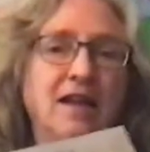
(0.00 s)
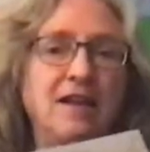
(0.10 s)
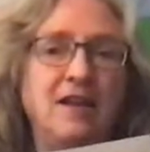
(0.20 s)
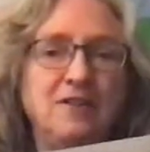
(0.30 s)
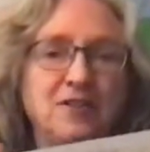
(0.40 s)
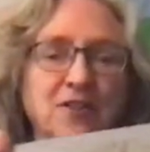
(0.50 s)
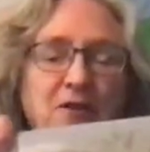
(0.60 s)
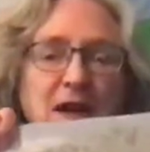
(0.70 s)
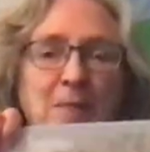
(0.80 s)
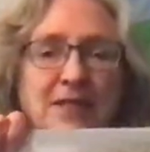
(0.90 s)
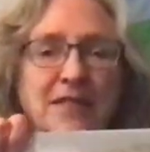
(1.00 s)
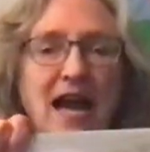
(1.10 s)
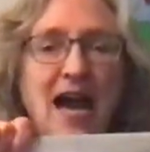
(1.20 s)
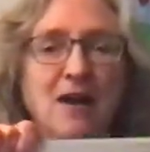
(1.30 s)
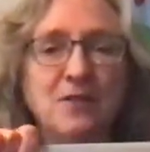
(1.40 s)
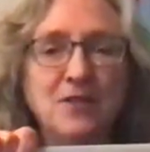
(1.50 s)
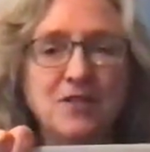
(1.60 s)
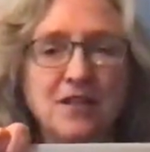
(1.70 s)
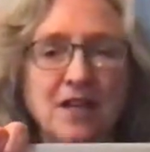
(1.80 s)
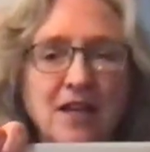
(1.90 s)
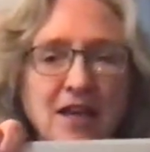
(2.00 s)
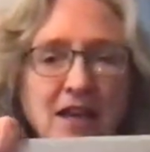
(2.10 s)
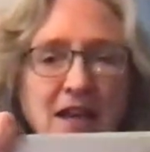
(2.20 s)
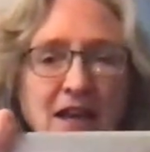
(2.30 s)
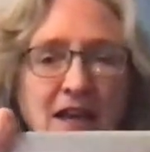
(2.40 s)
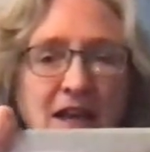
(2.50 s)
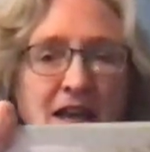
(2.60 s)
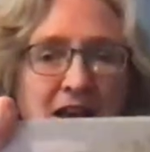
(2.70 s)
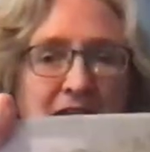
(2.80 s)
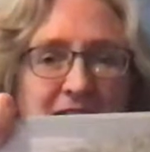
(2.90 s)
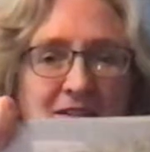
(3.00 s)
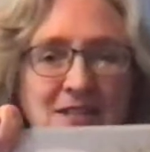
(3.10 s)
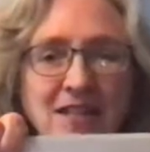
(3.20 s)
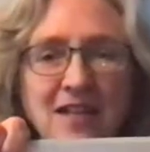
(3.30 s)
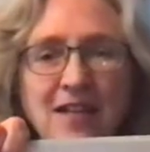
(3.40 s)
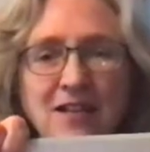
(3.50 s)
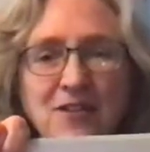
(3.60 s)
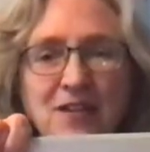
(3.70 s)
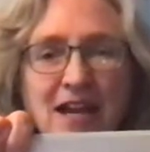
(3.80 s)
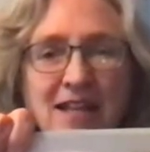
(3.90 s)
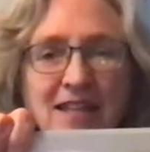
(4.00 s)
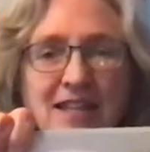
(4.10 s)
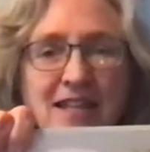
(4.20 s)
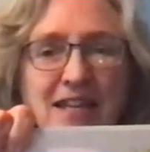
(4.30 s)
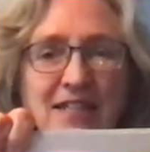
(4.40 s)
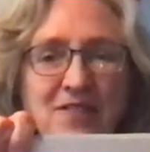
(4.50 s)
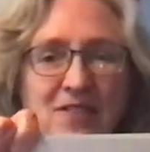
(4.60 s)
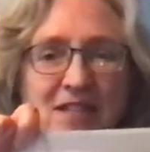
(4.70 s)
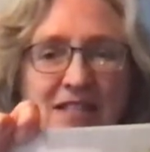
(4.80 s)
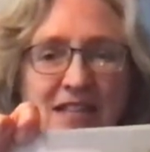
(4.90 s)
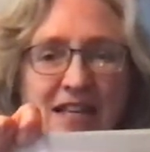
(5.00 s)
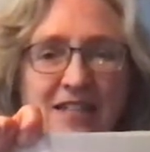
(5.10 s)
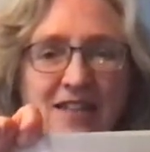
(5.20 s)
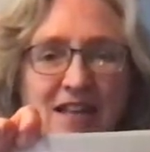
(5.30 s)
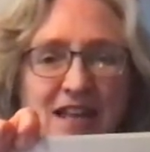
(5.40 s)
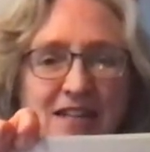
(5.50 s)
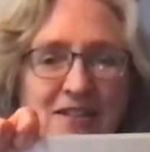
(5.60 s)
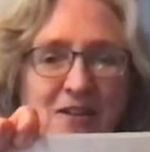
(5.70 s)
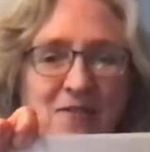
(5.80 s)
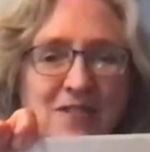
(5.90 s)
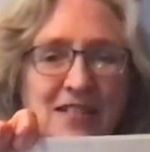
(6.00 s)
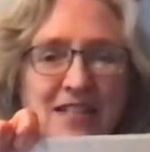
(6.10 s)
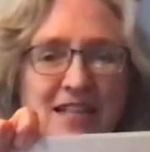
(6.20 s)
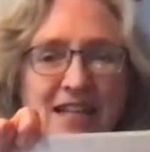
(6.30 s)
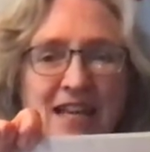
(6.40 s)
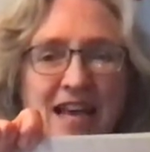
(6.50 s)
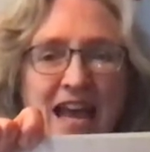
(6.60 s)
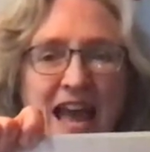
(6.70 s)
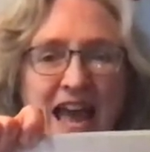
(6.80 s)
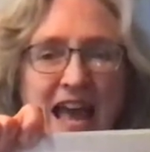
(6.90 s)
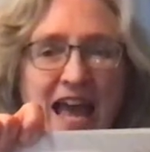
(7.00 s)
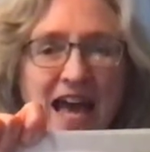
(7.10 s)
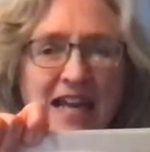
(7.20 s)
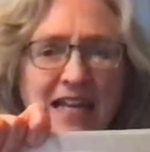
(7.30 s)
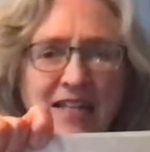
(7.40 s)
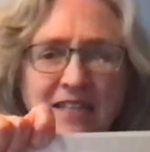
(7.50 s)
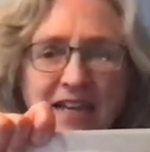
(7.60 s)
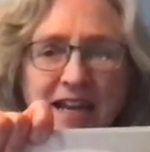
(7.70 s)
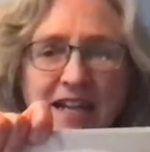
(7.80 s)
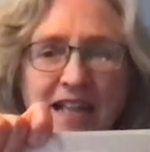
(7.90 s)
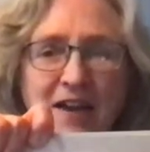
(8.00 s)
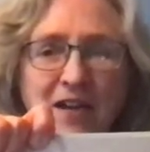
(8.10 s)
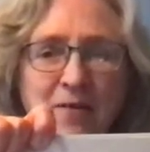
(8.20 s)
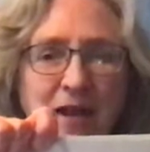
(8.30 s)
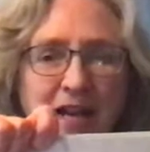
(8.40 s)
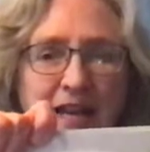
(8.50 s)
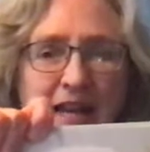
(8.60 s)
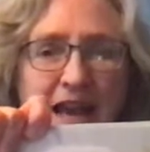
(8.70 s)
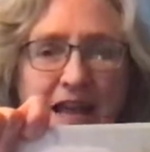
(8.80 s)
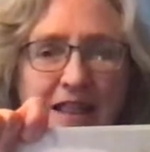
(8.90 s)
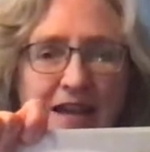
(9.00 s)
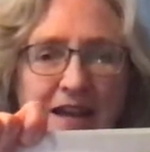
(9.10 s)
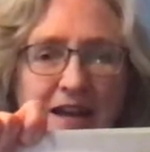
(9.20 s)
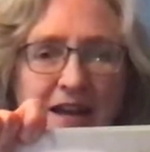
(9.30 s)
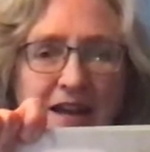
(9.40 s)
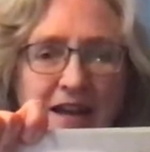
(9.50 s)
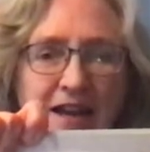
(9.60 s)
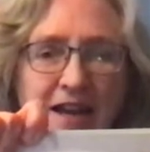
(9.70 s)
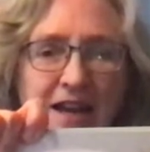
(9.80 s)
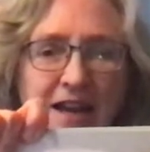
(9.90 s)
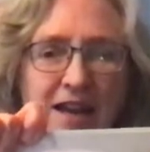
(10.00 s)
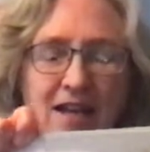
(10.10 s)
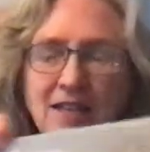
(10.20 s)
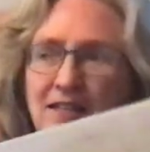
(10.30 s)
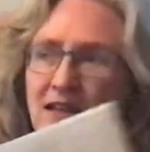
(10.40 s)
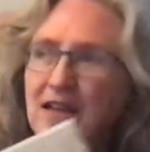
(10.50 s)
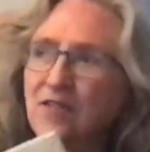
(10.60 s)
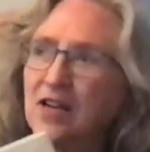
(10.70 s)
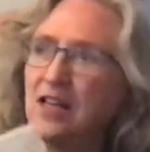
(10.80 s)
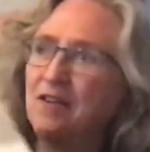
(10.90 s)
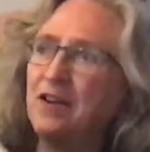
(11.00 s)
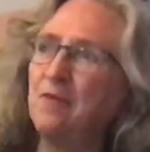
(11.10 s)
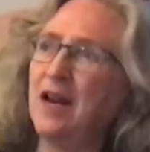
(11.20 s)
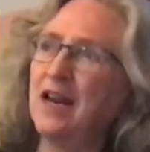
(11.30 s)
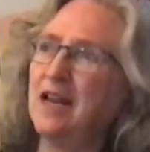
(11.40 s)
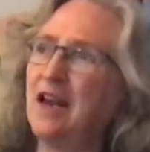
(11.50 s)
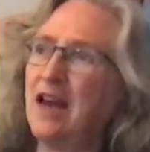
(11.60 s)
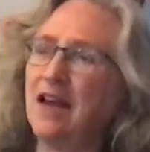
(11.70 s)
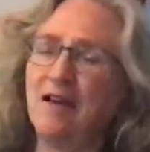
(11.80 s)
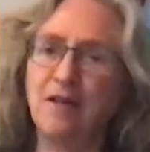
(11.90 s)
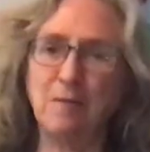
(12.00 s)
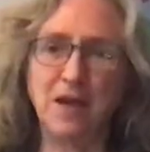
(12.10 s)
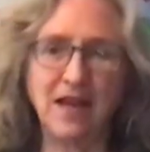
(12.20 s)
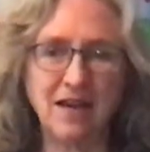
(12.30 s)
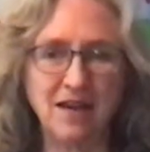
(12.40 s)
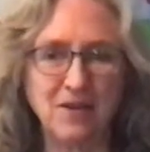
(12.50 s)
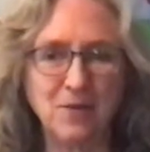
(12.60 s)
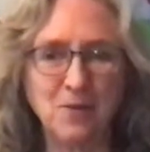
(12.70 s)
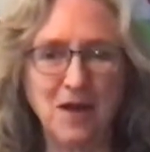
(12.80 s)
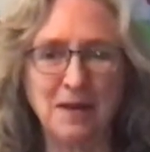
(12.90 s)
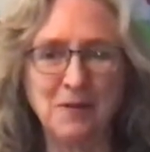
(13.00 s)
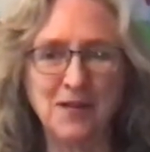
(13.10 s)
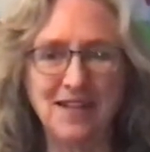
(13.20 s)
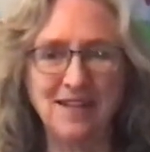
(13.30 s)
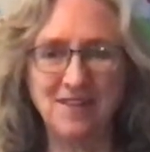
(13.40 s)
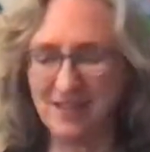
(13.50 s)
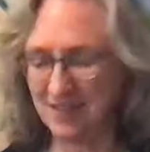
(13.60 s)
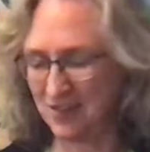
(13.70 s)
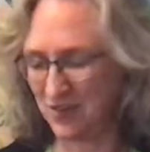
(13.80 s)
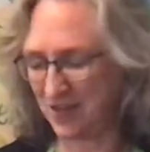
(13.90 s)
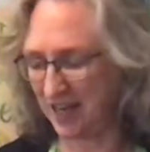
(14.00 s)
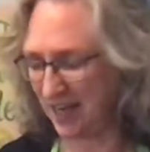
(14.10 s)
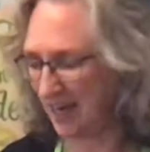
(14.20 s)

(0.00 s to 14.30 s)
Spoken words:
Here's their grandpa's house. He lives in the country. I think the kids live in the city, so they like to go visit. And it looks like a cloudy, rainy day there. It's kind of a cloudy, rainy day here in Maine, too, while I'm reading you this story.